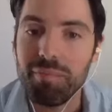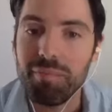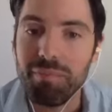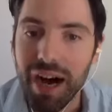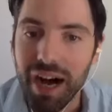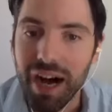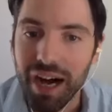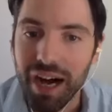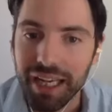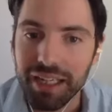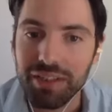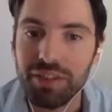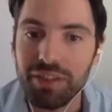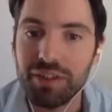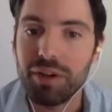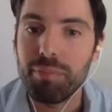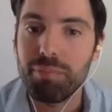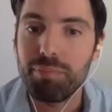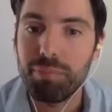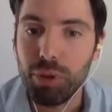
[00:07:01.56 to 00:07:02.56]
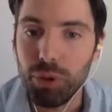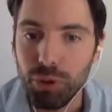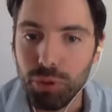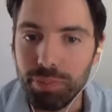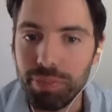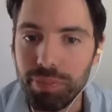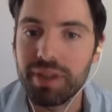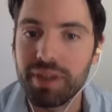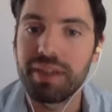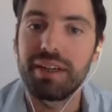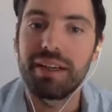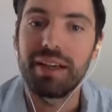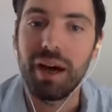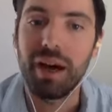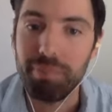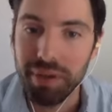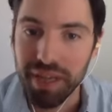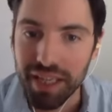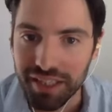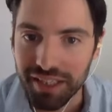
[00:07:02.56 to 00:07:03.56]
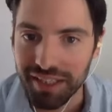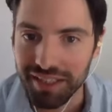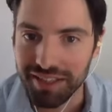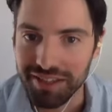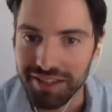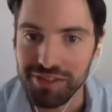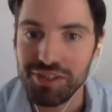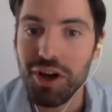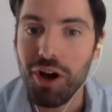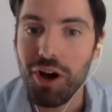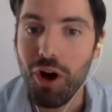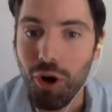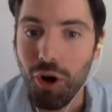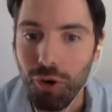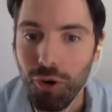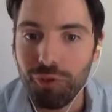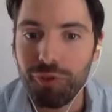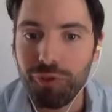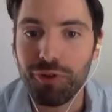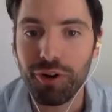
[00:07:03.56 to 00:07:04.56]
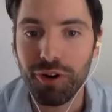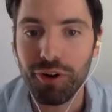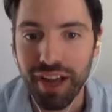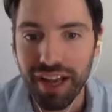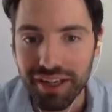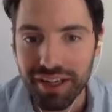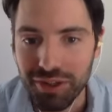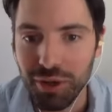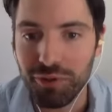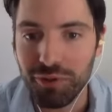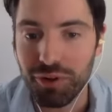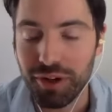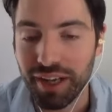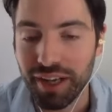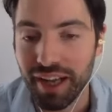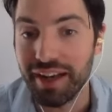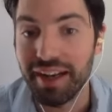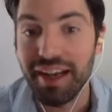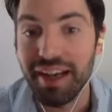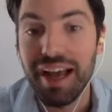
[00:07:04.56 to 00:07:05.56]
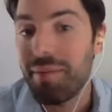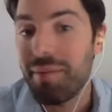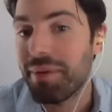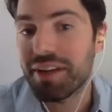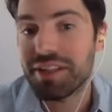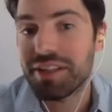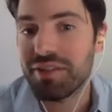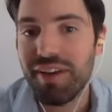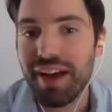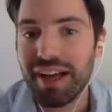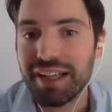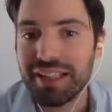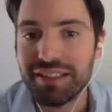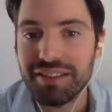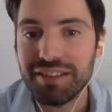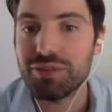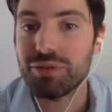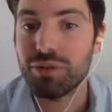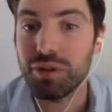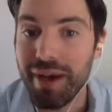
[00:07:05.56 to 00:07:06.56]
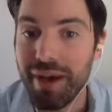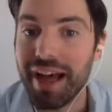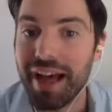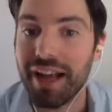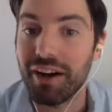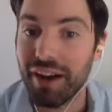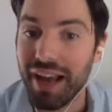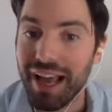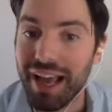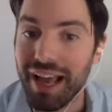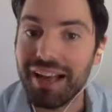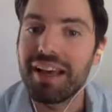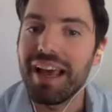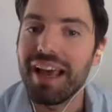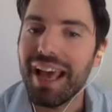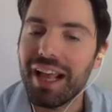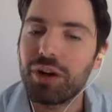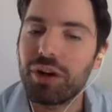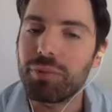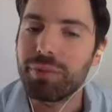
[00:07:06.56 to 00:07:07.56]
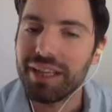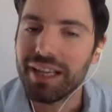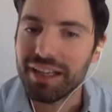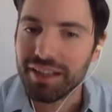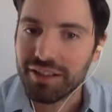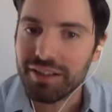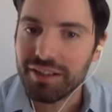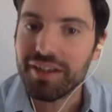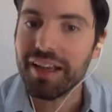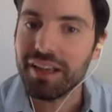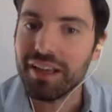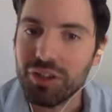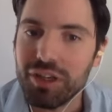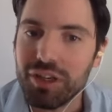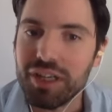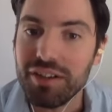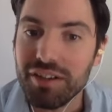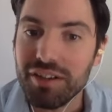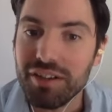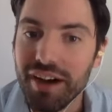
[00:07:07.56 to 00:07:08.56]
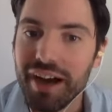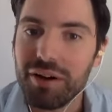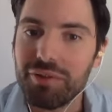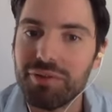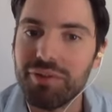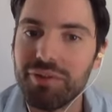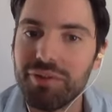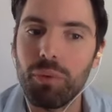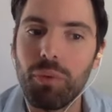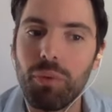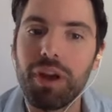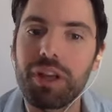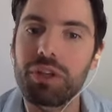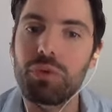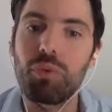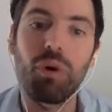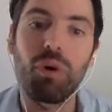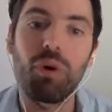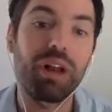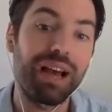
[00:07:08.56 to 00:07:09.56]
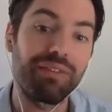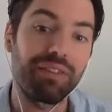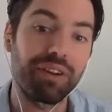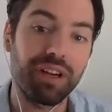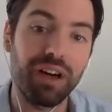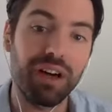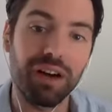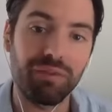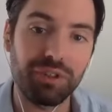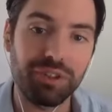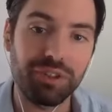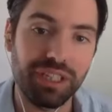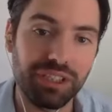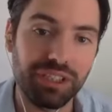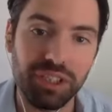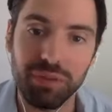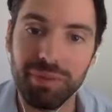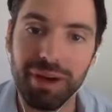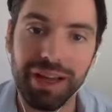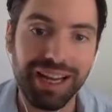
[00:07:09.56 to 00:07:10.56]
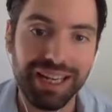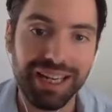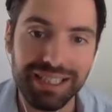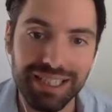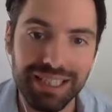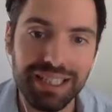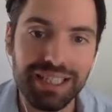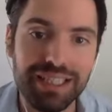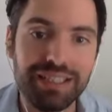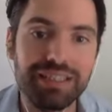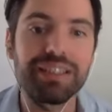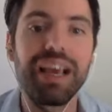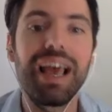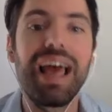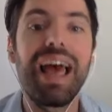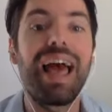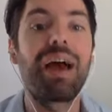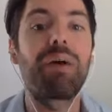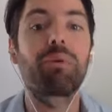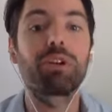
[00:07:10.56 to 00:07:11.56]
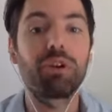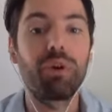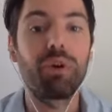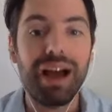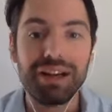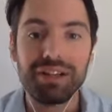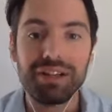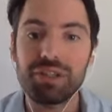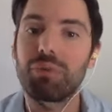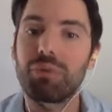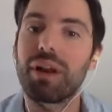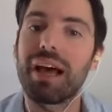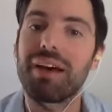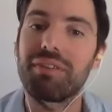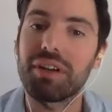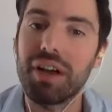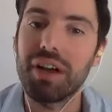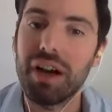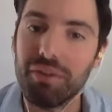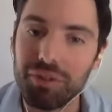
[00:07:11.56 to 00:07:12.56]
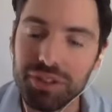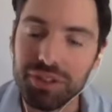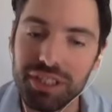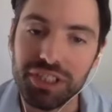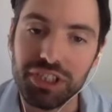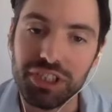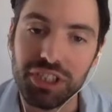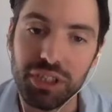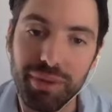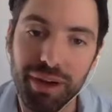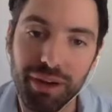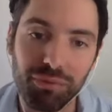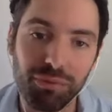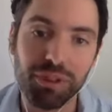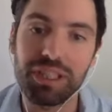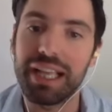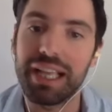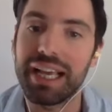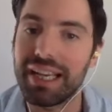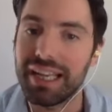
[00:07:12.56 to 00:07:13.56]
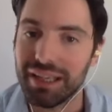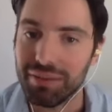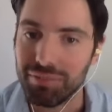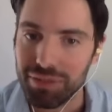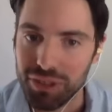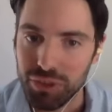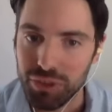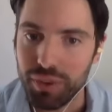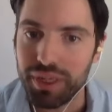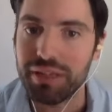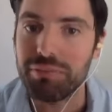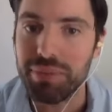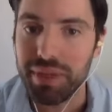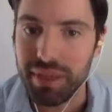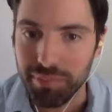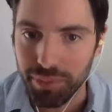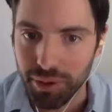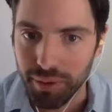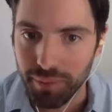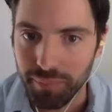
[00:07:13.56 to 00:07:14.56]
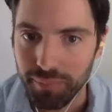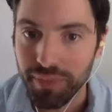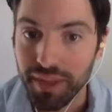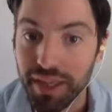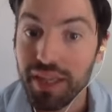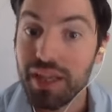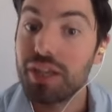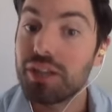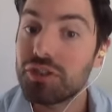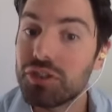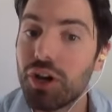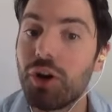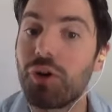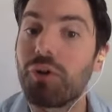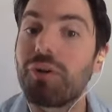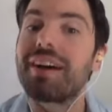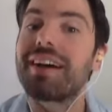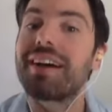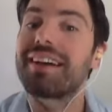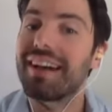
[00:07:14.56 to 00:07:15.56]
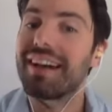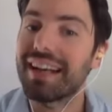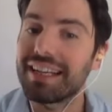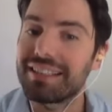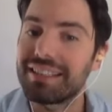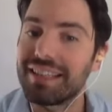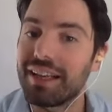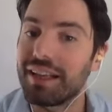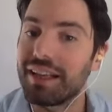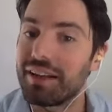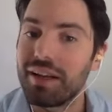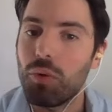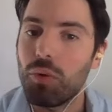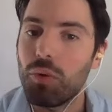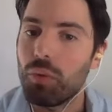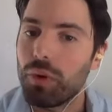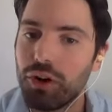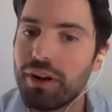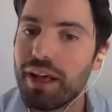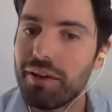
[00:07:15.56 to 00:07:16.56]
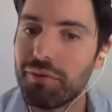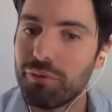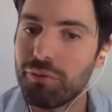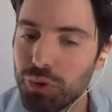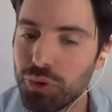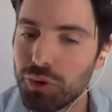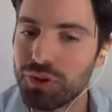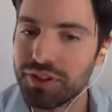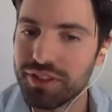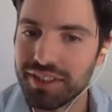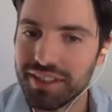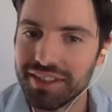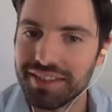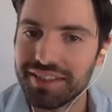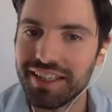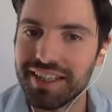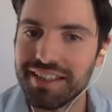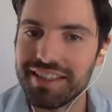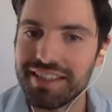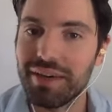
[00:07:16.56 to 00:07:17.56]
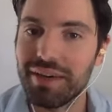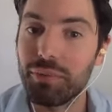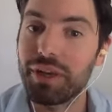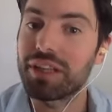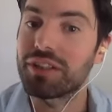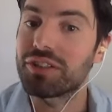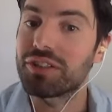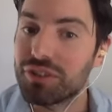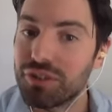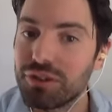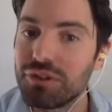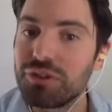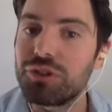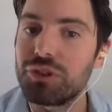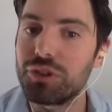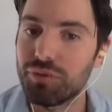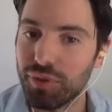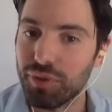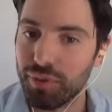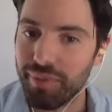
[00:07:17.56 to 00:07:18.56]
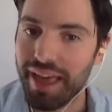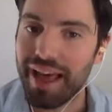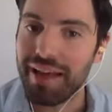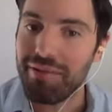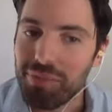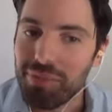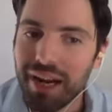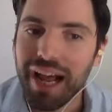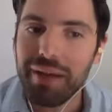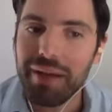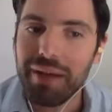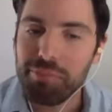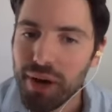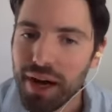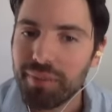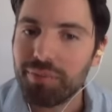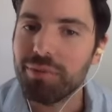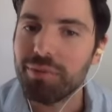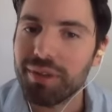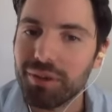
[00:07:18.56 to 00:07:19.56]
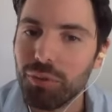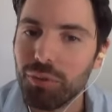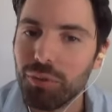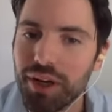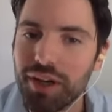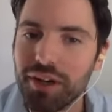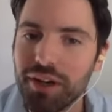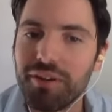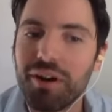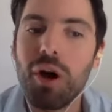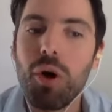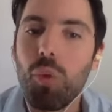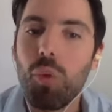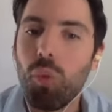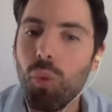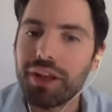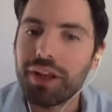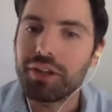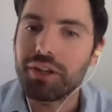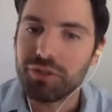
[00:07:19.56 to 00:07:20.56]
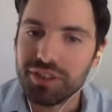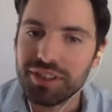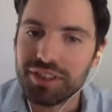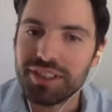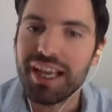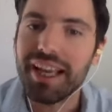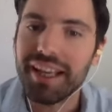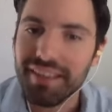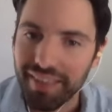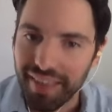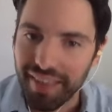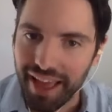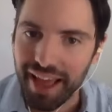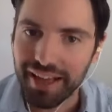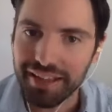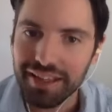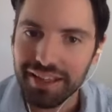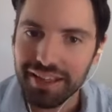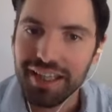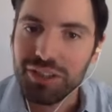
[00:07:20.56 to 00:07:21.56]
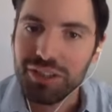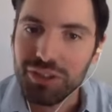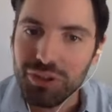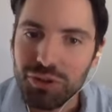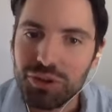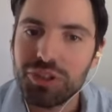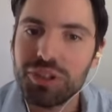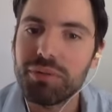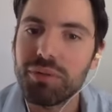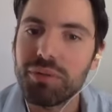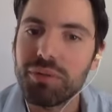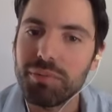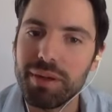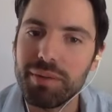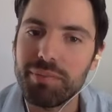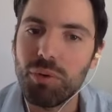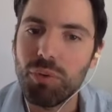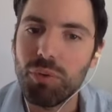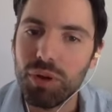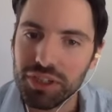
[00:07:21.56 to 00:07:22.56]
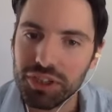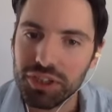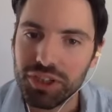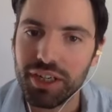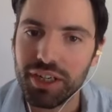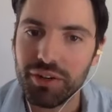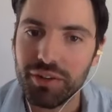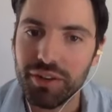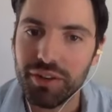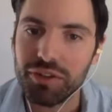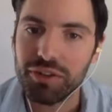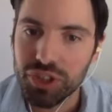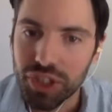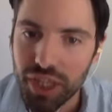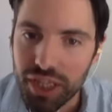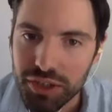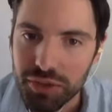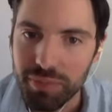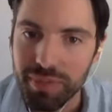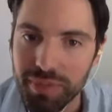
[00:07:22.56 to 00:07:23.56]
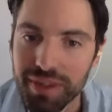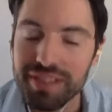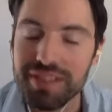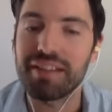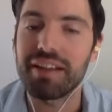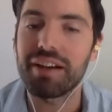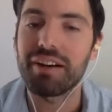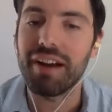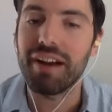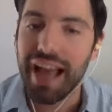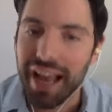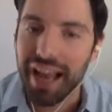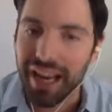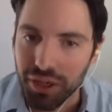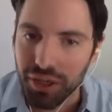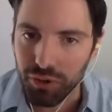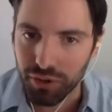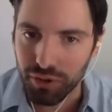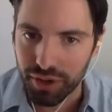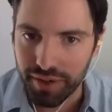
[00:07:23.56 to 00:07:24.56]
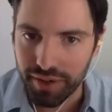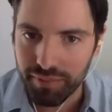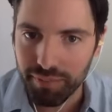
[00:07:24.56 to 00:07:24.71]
mind poop opinions over and over again. Because in fact, it doesn't really matter. And it'll be clear, you can clarify when you want to have a conversation about ideas and when you actually want to have a conversation about relating between people. Yeah. So like I said, we don't have rules in the sense that we exclude you from that, but I probably will when you're saying that. Usually when people want to share their judgments, they're angry.